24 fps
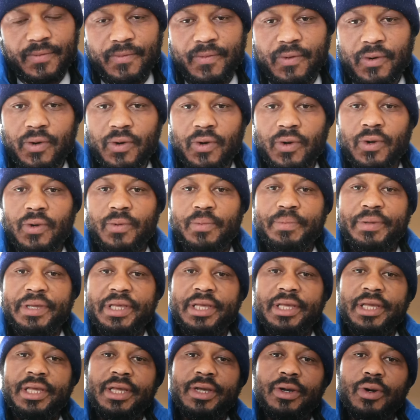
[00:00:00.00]
will
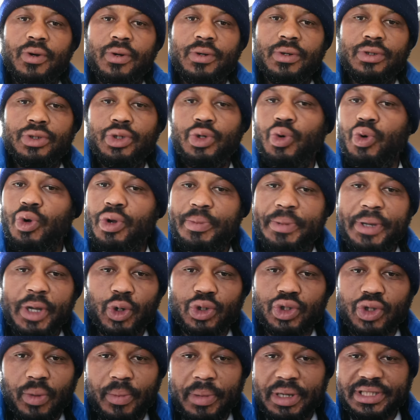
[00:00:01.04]
be you will be
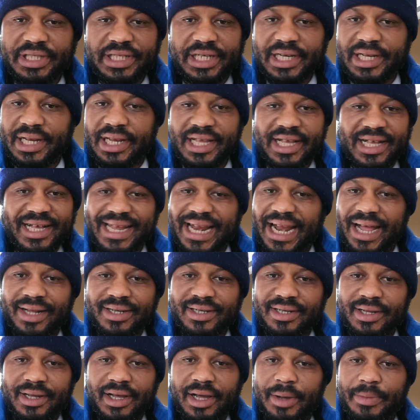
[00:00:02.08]
automatically
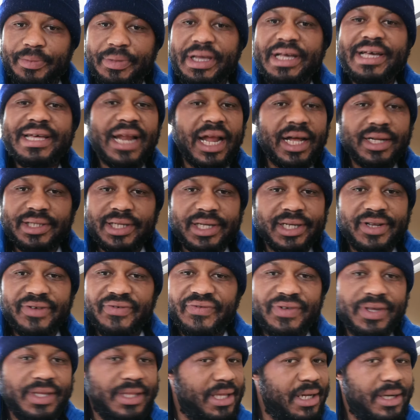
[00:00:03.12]
grant uh, be granted a
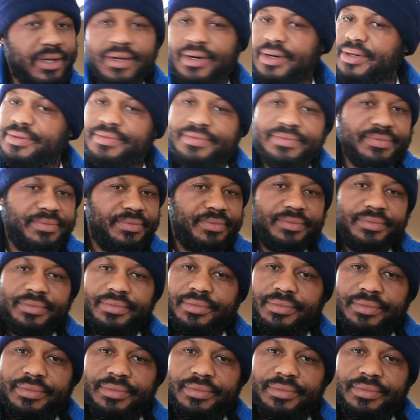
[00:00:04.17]
visa. No,